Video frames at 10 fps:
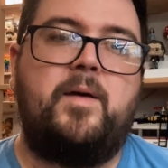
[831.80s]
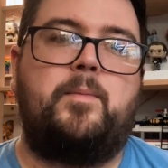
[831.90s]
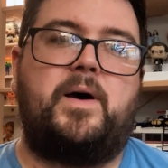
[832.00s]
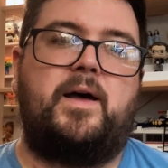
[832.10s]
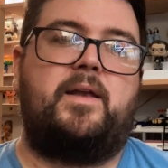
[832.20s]

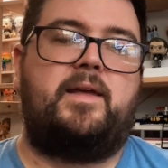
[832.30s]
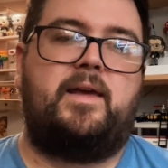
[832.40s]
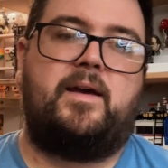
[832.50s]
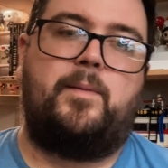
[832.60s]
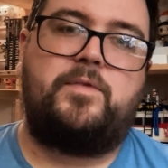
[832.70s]
but he
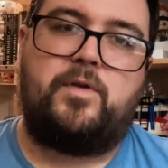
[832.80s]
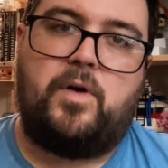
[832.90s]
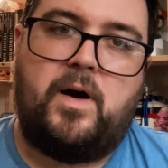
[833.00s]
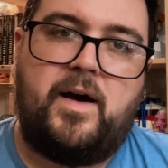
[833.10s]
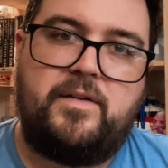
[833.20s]
comes
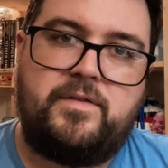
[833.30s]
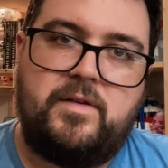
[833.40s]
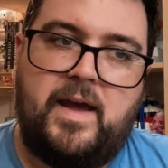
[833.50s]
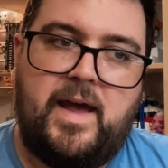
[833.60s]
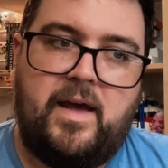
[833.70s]
across
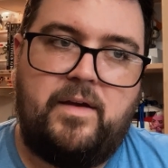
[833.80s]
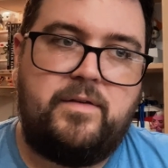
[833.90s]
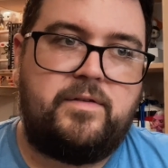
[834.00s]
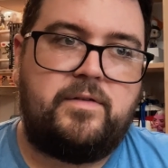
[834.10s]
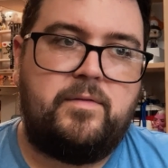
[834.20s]

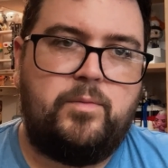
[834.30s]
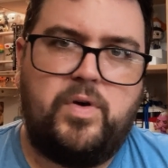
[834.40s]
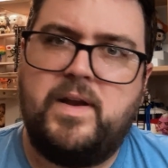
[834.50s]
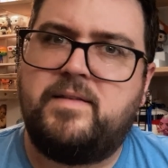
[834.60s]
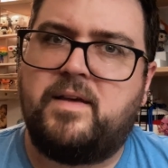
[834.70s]
as
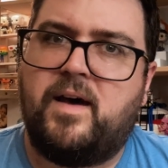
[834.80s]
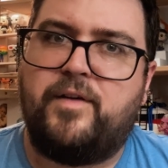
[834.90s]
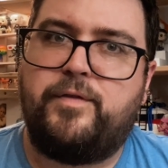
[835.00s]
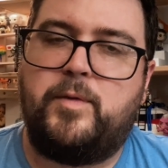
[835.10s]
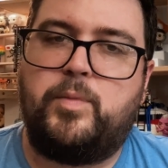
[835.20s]
pretty
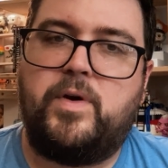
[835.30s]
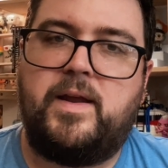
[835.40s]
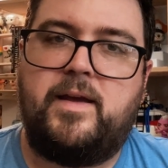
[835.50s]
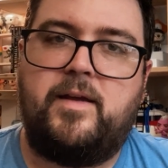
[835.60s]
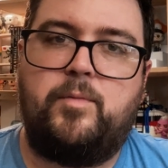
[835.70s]
tough and
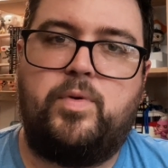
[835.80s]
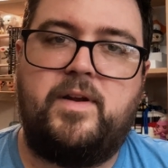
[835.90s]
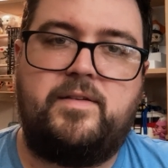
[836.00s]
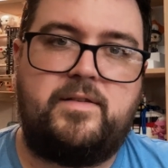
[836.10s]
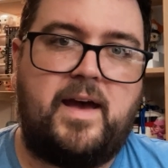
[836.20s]
pretty
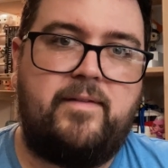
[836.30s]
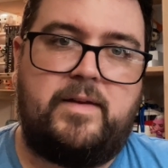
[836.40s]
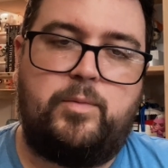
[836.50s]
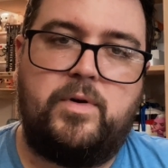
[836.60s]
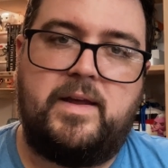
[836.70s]
savvy,
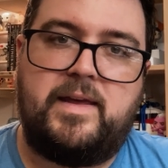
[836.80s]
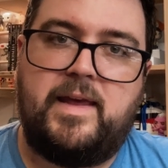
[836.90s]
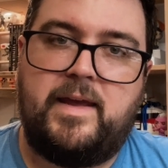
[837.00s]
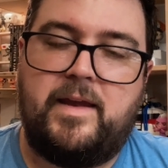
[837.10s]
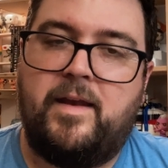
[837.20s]
pretty
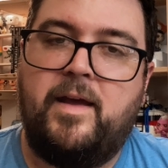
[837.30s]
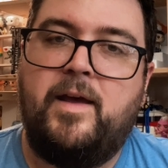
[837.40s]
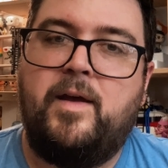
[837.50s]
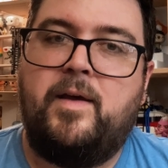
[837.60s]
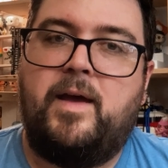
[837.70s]
keen.
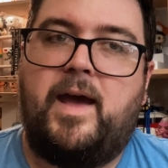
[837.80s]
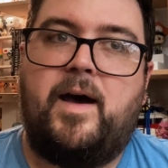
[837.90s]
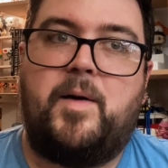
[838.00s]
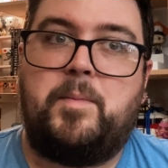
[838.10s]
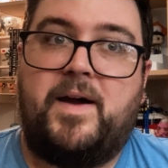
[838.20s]

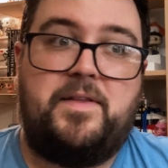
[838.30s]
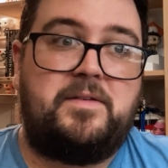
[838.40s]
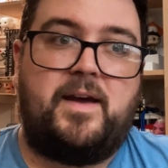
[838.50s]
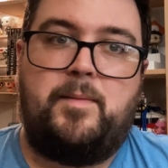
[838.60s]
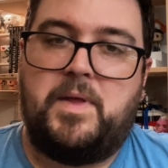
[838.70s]
By the
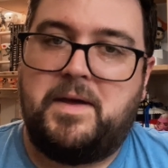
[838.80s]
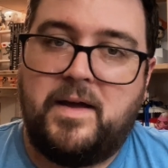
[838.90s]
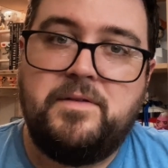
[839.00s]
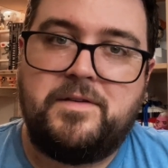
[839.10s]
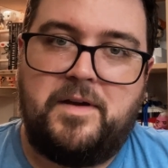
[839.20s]
time The
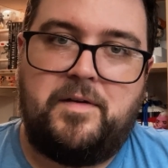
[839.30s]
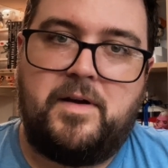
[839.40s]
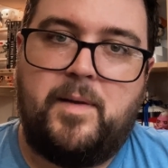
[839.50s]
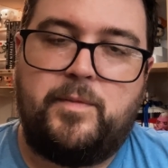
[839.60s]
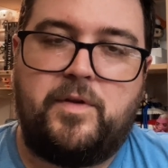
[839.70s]
Gunslinger
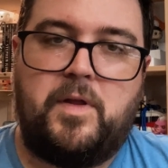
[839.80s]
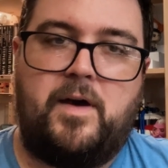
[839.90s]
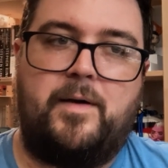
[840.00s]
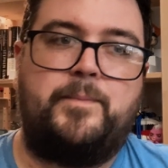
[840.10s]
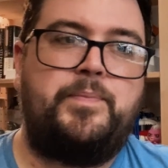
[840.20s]
comes
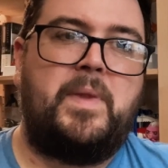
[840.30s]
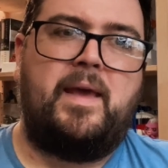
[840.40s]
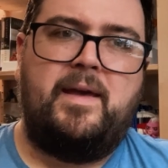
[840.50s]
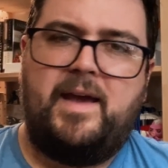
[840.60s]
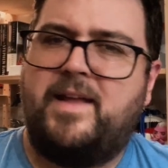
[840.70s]
along,
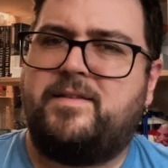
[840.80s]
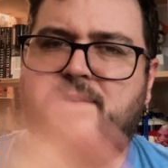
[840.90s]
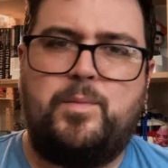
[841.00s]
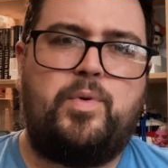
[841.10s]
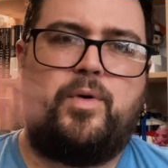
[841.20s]
at
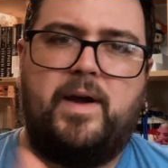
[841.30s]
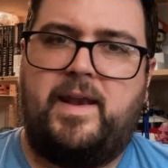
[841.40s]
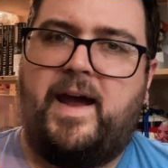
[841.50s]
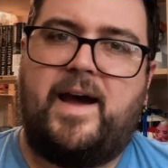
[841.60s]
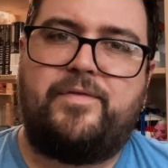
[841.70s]
some point
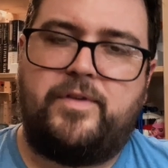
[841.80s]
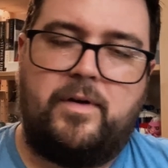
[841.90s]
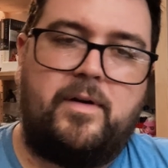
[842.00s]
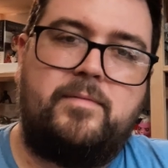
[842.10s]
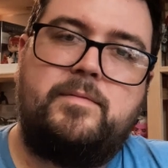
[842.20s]

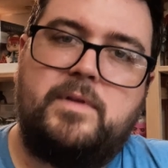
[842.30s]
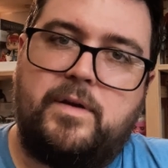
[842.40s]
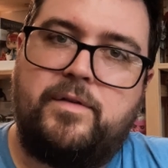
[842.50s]
after Little